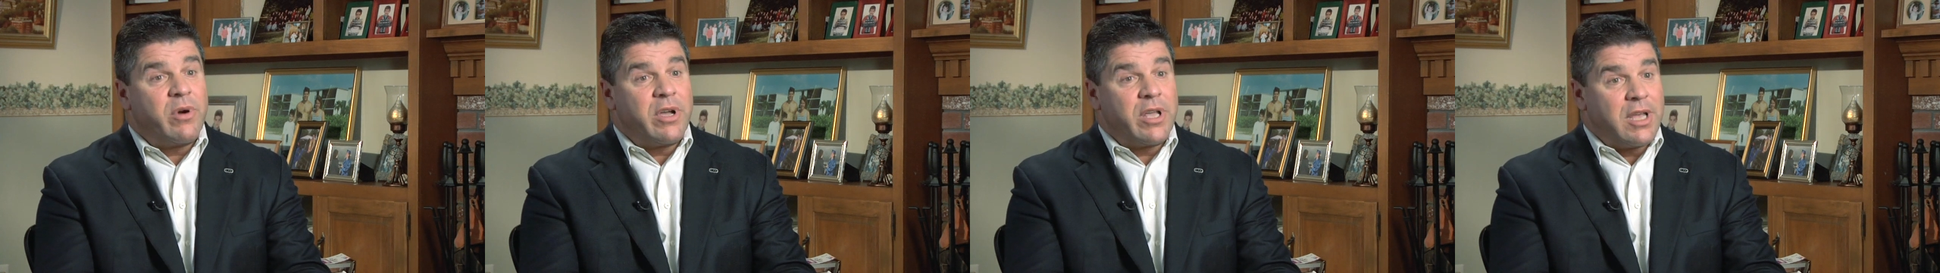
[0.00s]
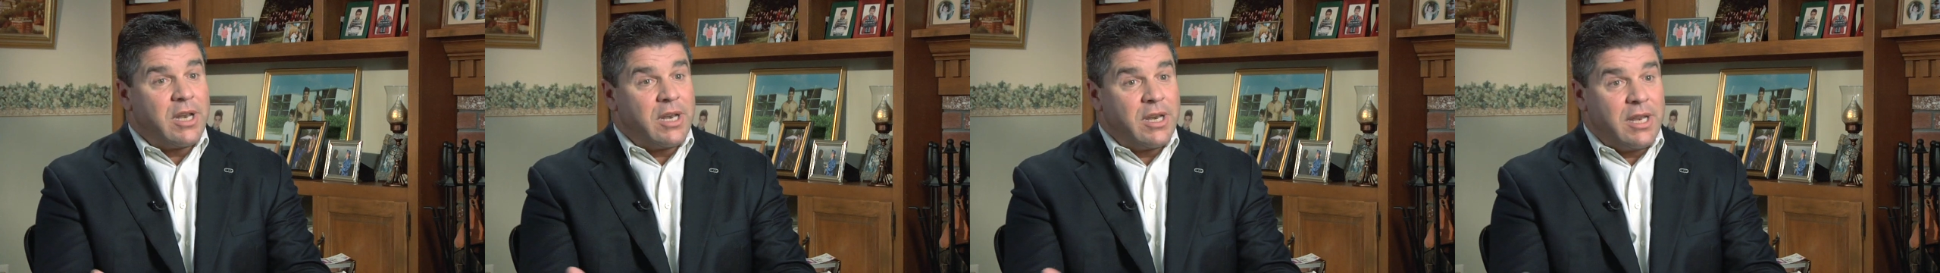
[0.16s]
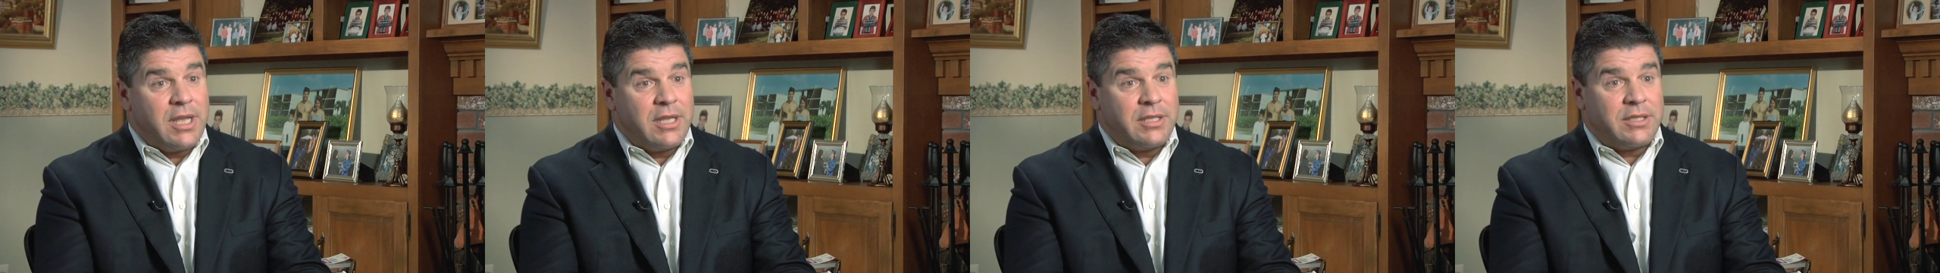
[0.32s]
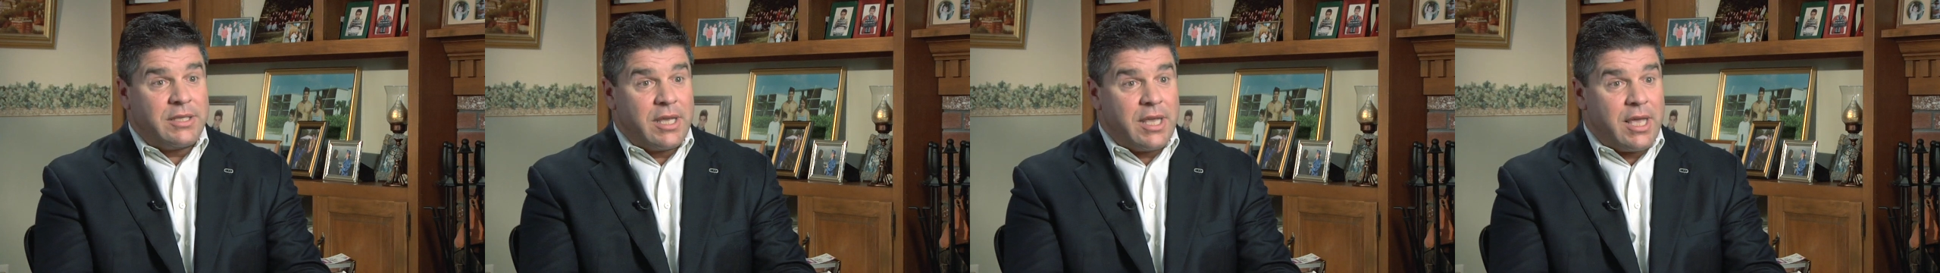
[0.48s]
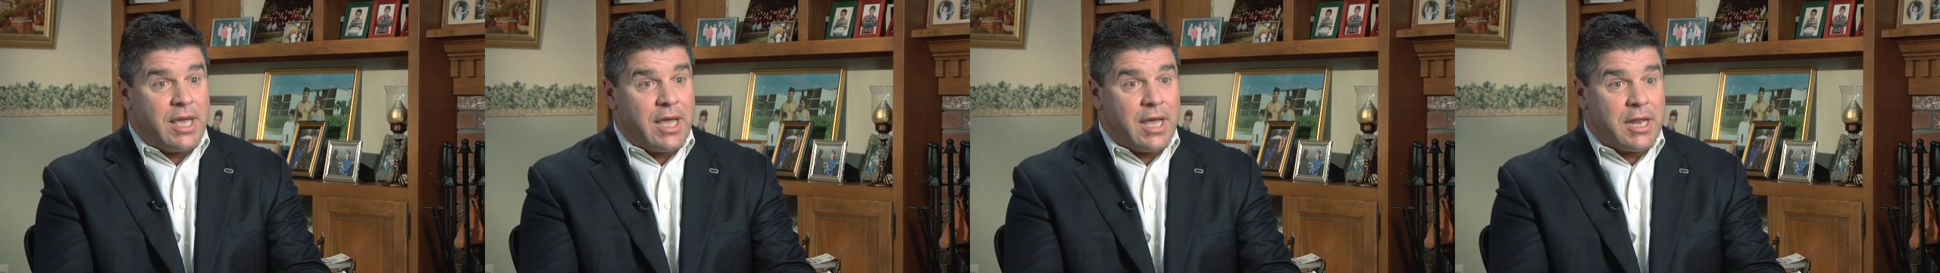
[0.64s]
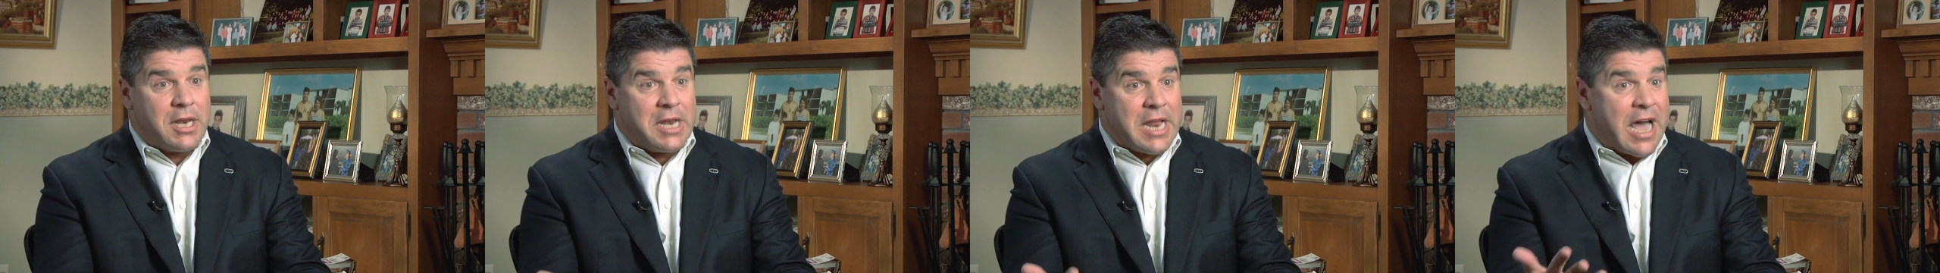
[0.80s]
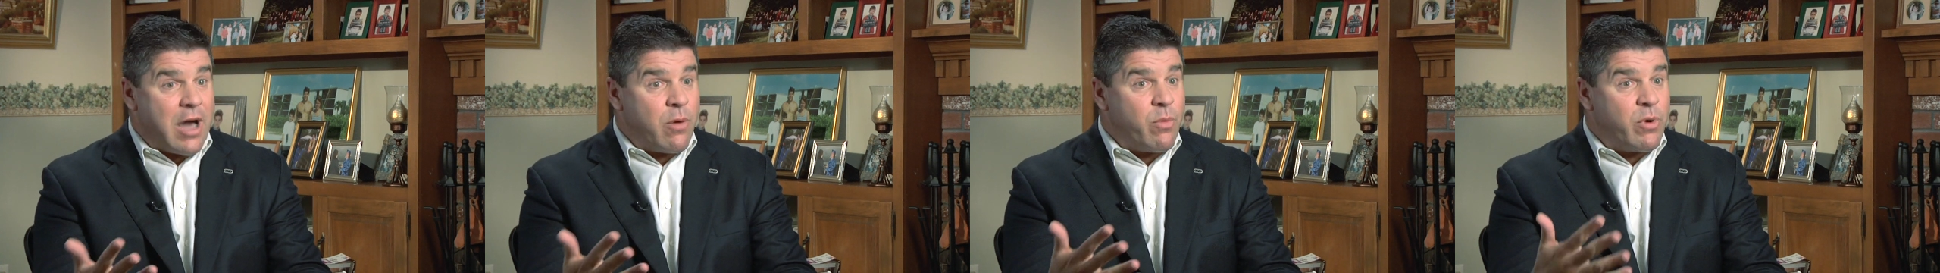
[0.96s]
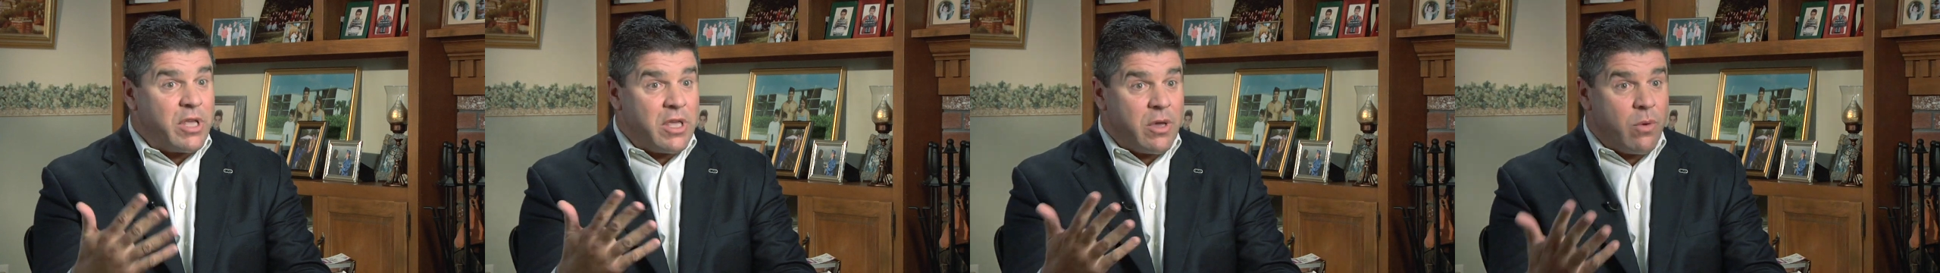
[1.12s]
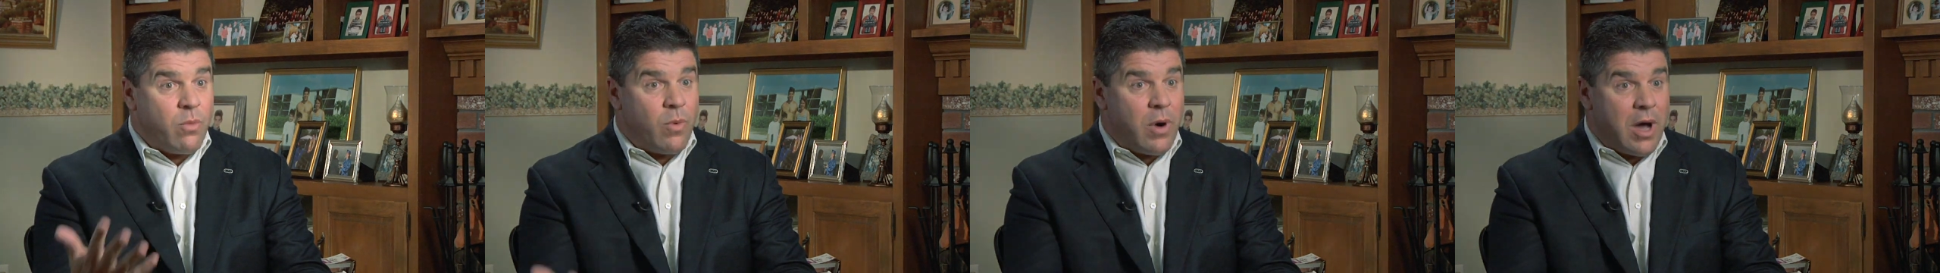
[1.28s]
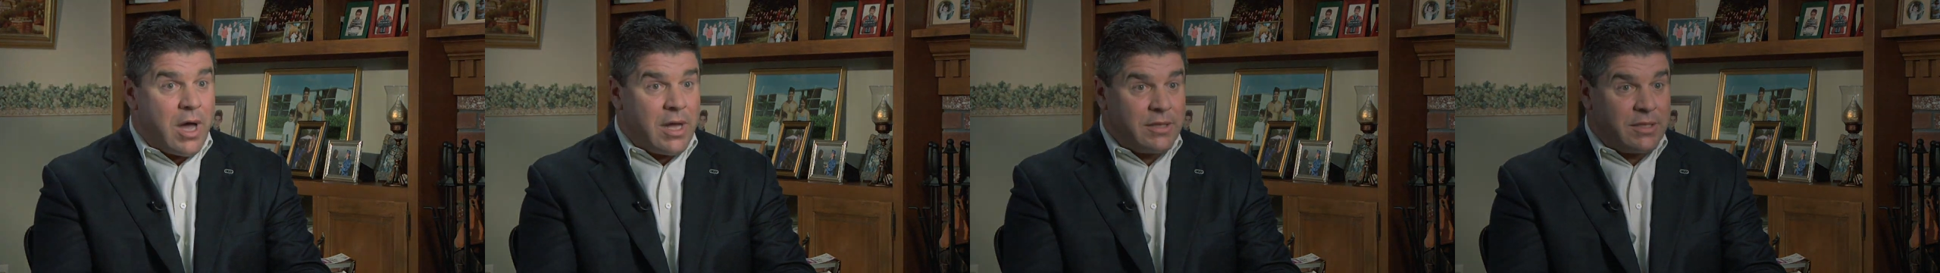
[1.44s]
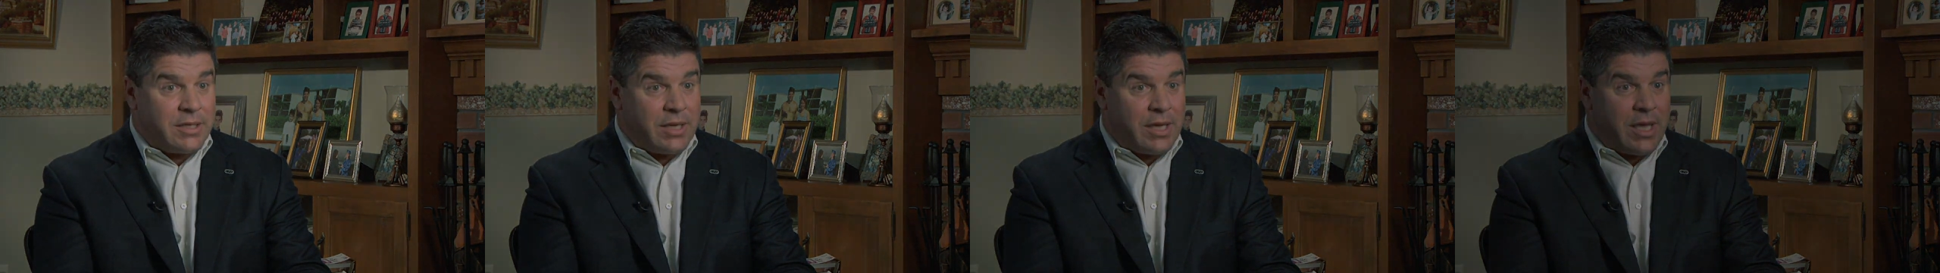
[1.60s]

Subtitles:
what you need to hear, not what you want to